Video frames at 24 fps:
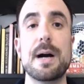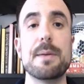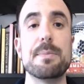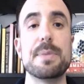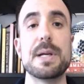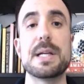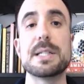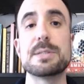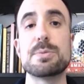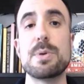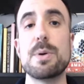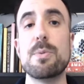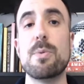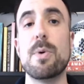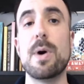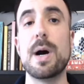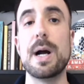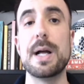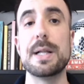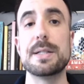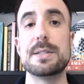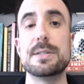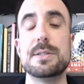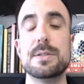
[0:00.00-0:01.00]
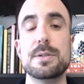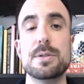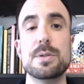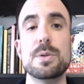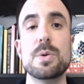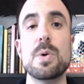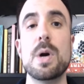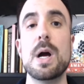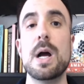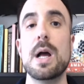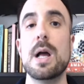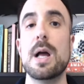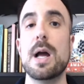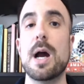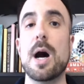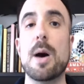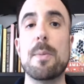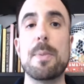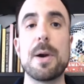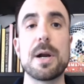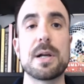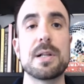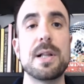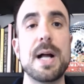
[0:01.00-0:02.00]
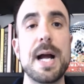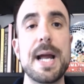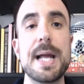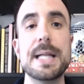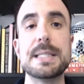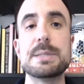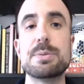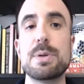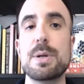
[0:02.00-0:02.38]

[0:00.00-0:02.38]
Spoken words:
because we want to help our clients.